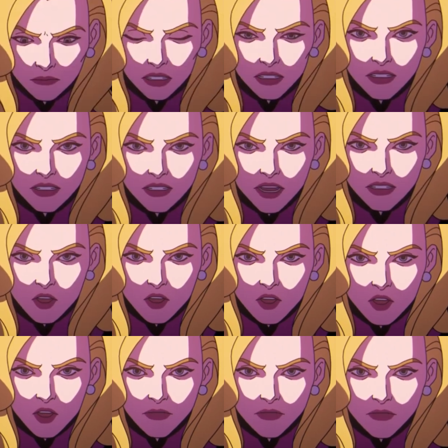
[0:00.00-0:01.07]
world down.
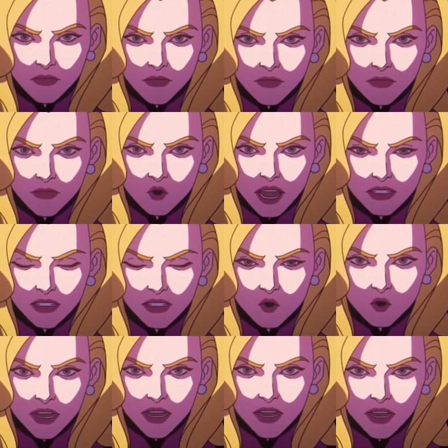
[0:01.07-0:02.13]
So then the
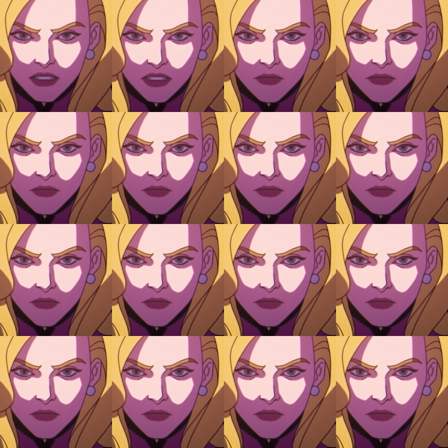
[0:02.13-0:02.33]
next